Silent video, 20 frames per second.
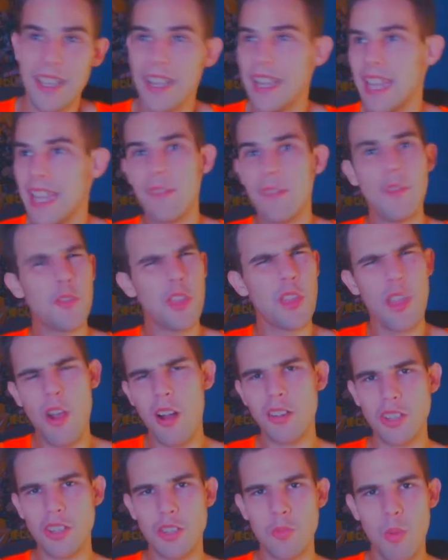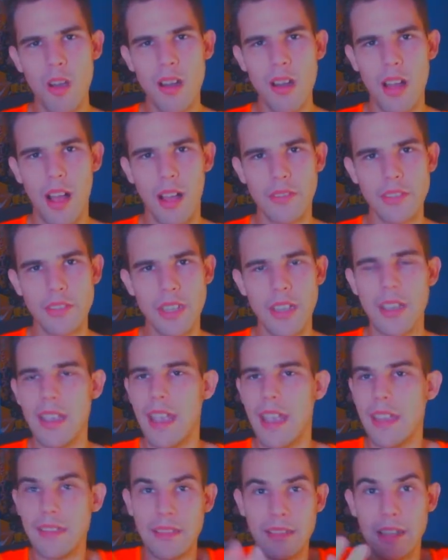even if they are just one-offs.
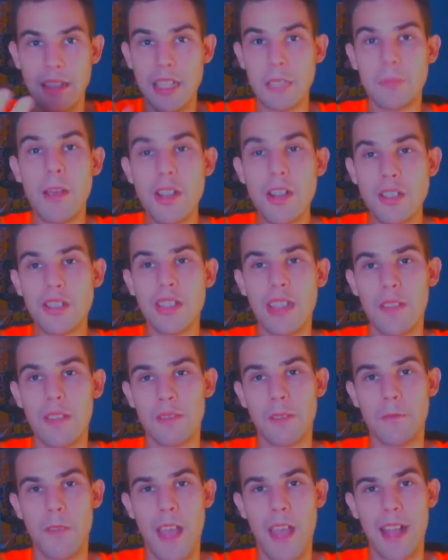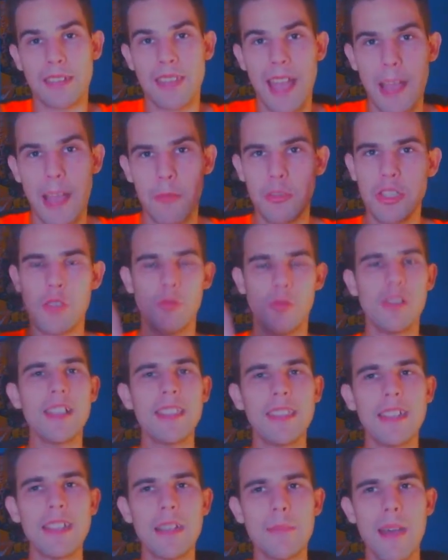And especially given the fact that when you really
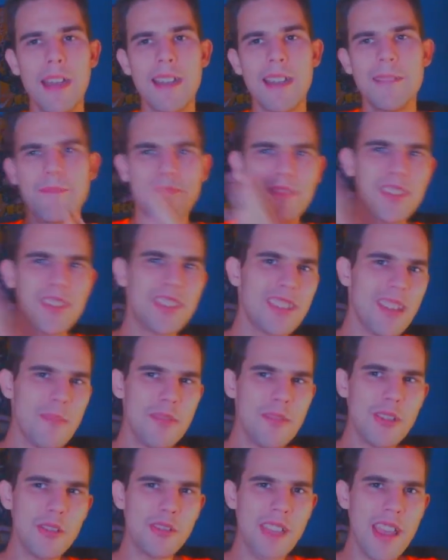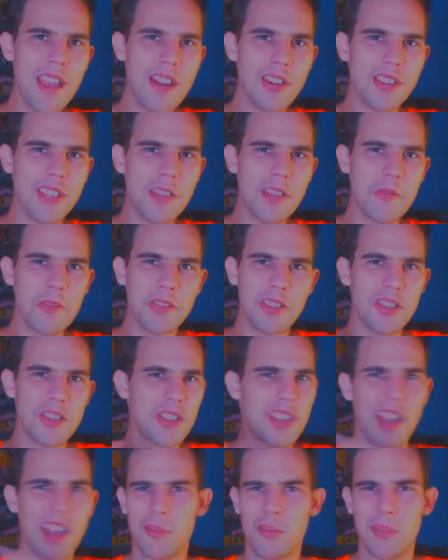think about it, some of those later sequels are just
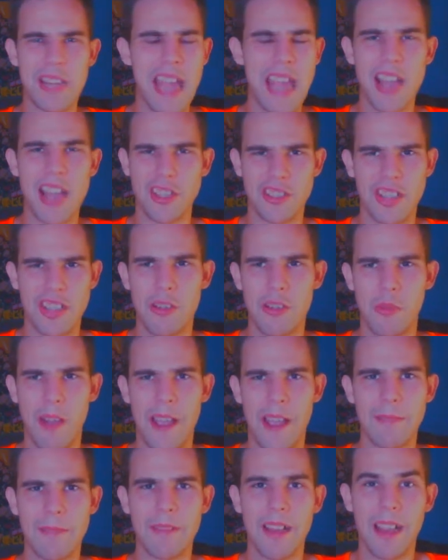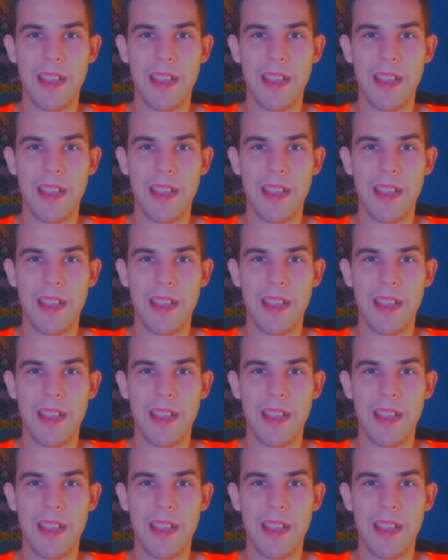kind of rehashes anyway.